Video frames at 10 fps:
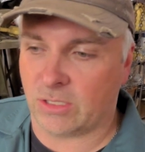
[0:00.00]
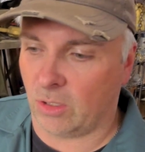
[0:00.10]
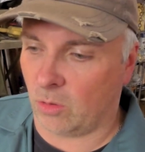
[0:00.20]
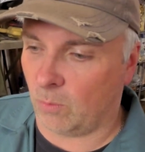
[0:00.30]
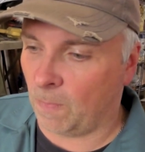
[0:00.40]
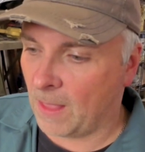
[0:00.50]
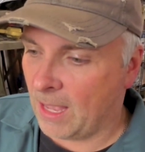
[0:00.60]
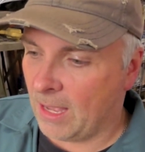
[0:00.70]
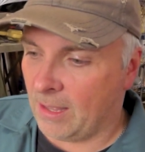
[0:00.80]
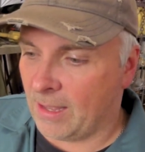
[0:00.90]
So
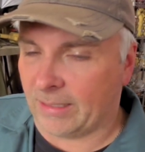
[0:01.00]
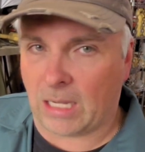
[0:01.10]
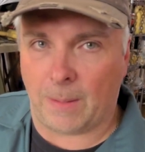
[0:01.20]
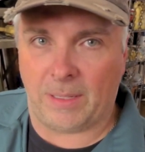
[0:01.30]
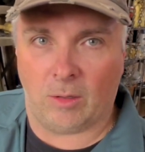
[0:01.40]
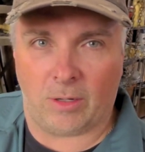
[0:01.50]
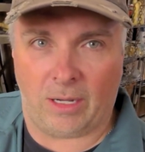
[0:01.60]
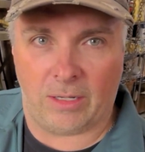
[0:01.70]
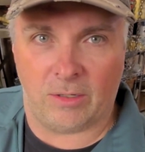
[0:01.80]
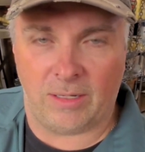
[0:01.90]
that got me
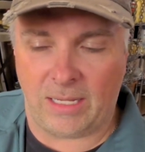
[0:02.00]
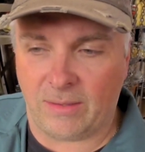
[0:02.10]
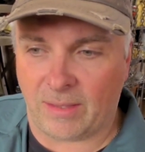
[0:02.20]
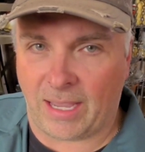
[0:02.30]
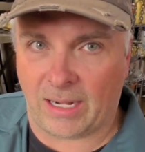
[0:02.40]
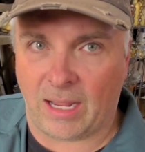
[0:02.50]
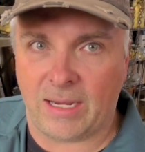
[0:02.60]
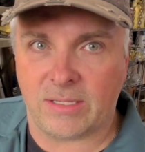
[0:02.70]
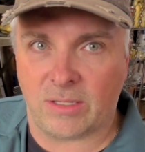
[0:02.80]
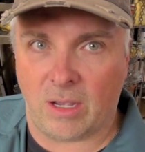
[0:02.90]
looking underneath and
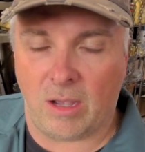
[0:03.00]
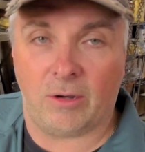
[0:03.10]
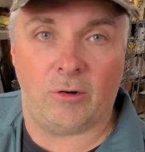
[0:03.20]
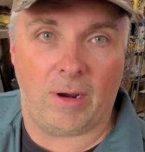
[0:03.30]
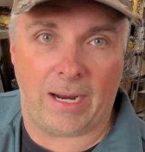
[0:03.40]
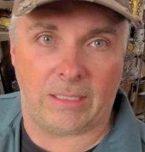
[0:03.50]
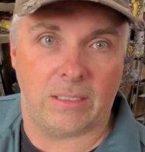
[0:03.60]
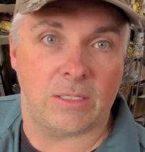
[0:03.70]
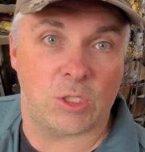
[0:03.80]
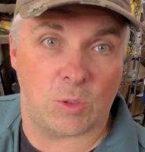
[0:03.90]
I saw a cracked
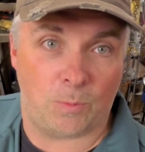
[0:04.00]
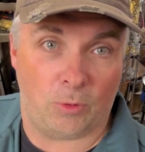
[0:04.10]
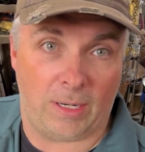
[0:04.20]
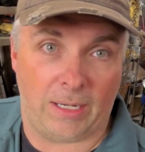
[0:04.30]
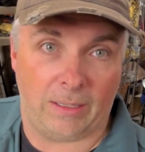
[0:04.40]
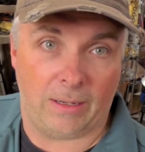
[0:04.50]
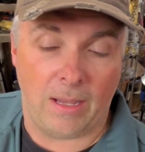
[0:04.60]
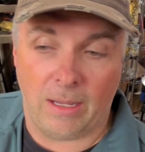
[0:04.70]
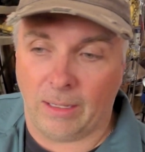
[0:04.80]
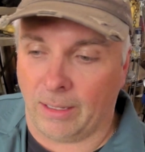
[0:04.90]
spring.
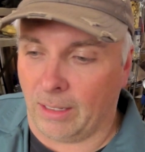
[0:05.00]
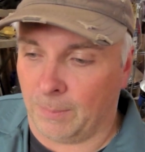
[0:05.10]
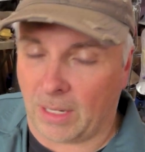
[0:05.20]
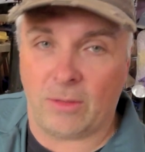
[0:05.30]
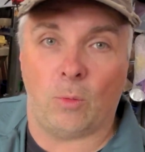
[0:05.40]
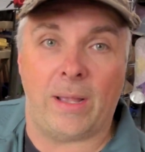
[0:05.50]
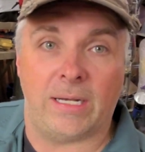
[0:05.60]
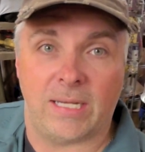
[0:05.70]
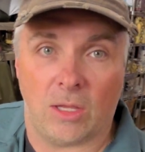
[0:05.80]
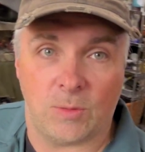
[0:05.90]
Another way to
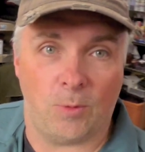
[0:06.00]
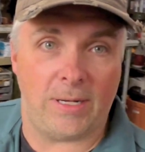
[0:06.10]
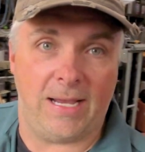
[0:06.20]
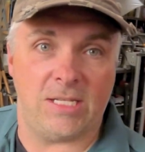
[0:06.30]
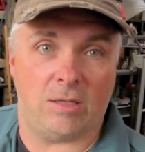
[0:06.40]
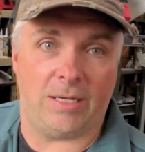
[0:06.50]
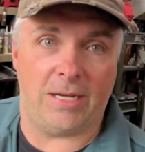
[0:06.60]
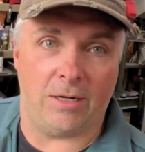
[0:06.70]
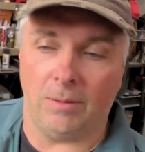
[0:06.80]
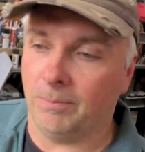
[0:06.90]
tell this pretty easily
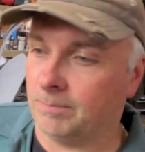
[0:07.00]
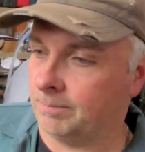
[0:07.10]
here.